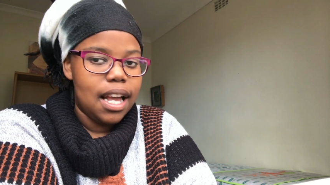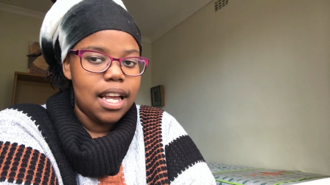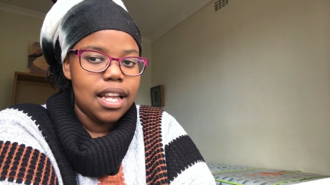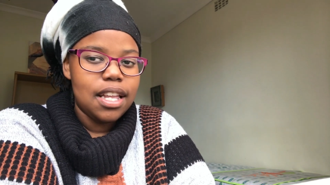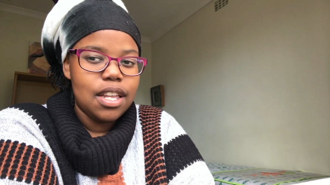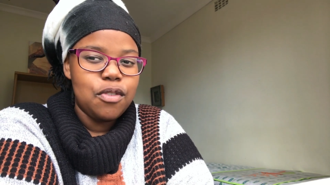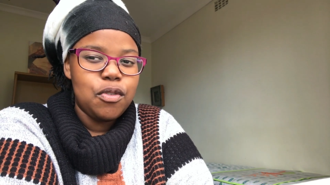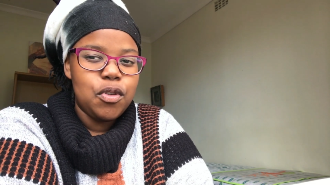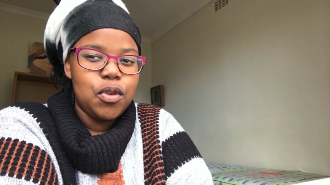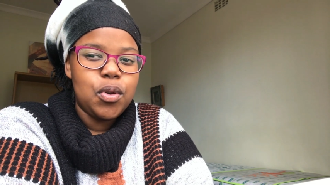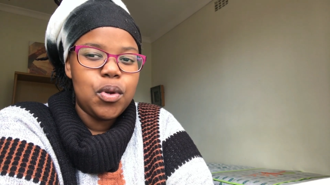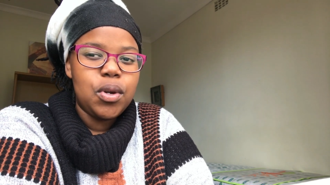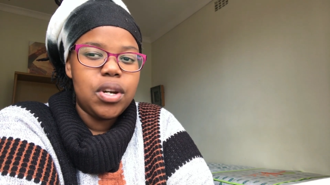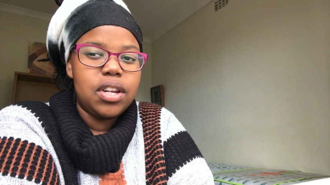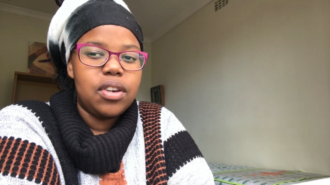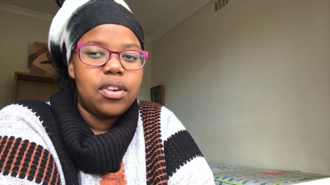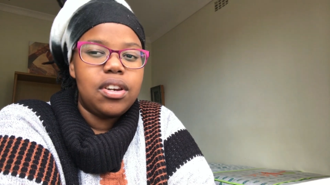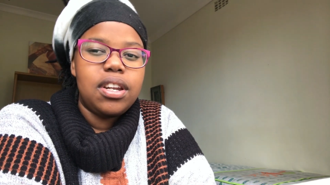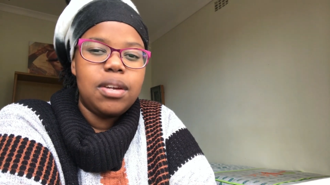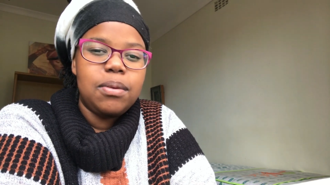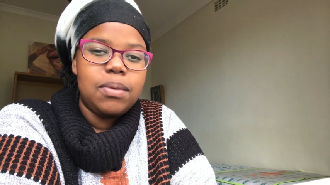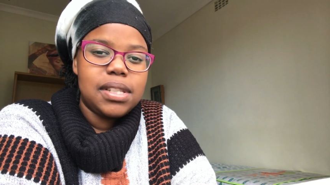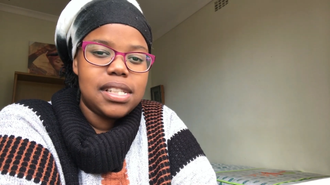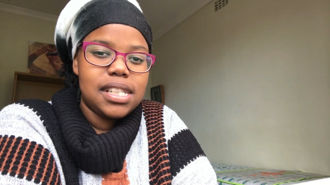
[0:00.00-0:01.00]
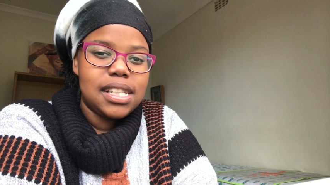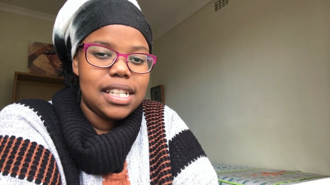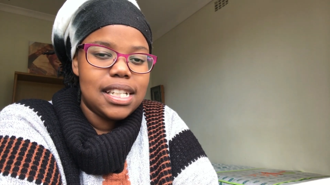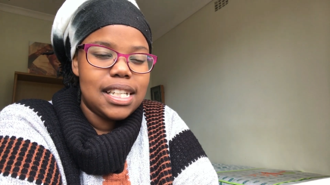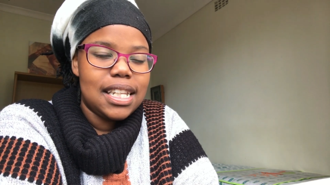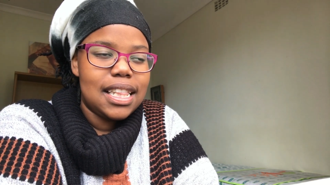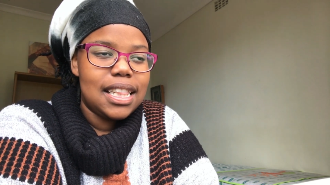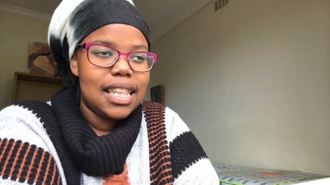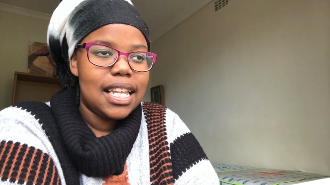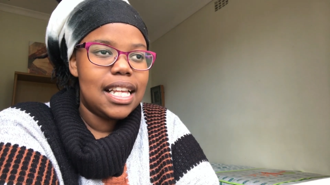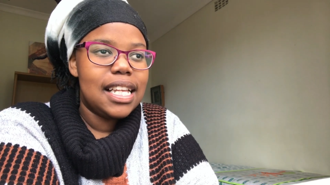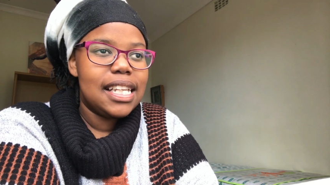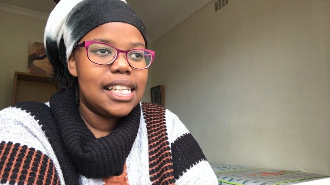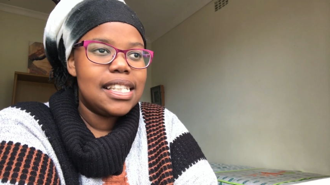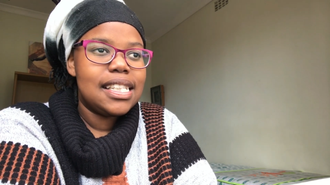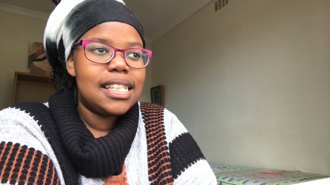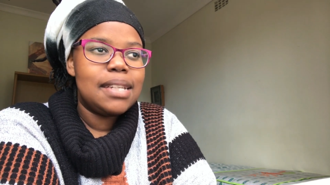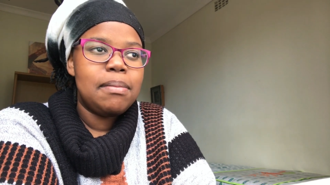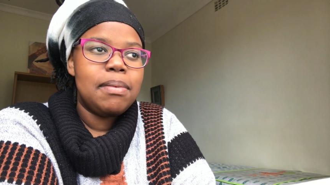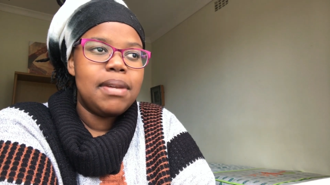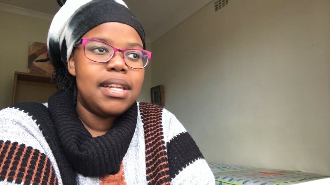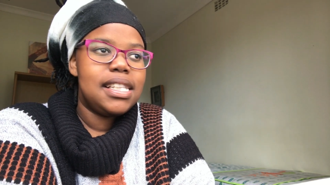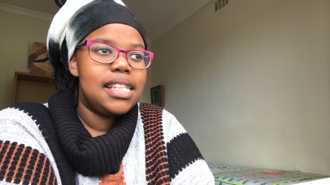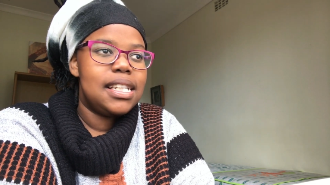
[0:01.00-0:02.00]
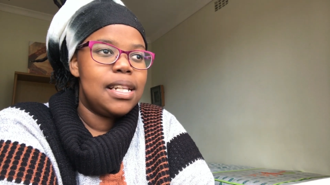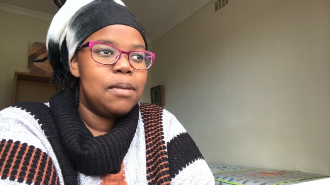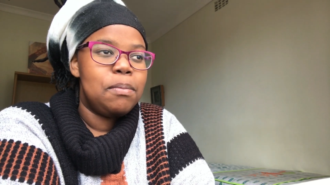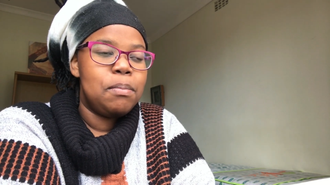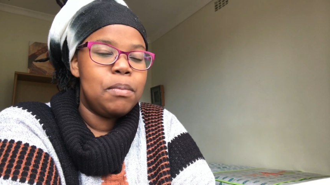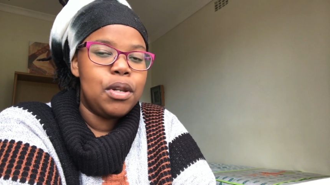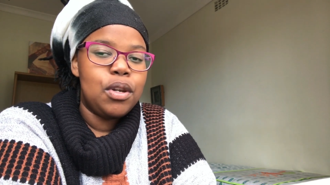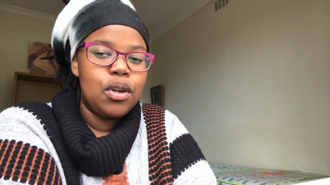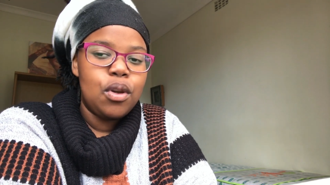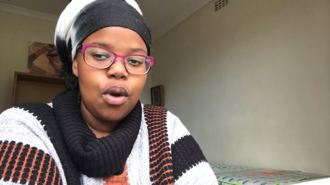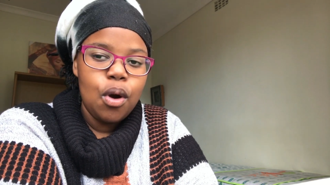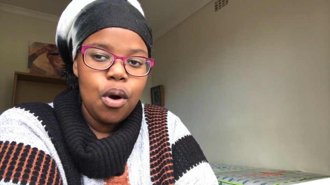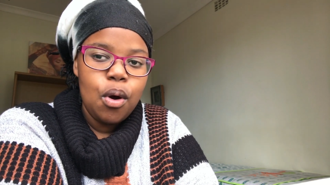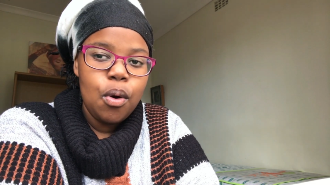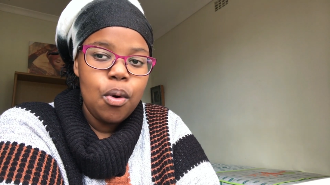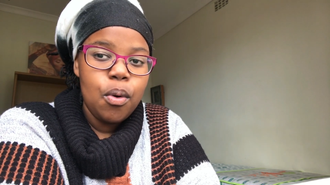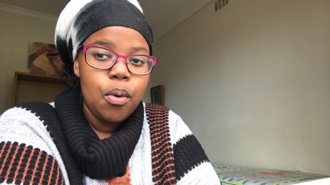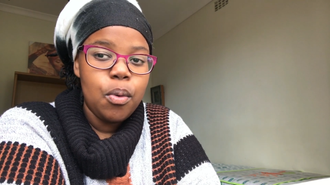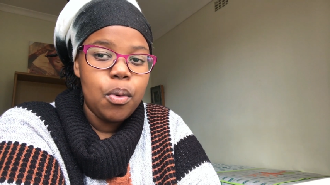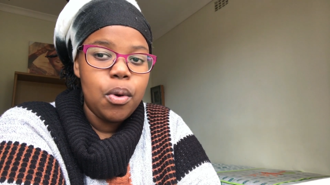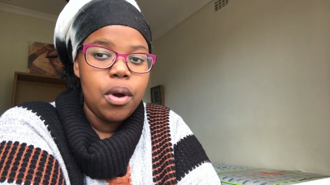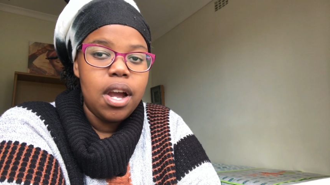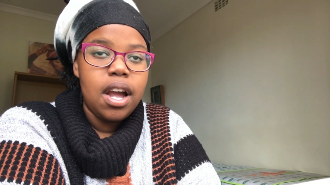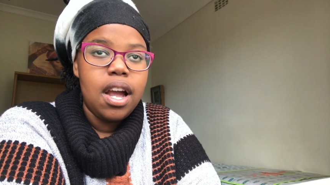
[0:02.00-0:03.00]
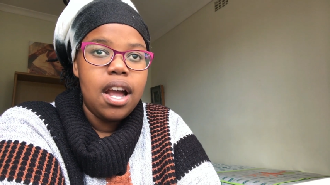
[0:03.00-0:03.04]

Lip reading: If you don't agree with certain things, please let me know.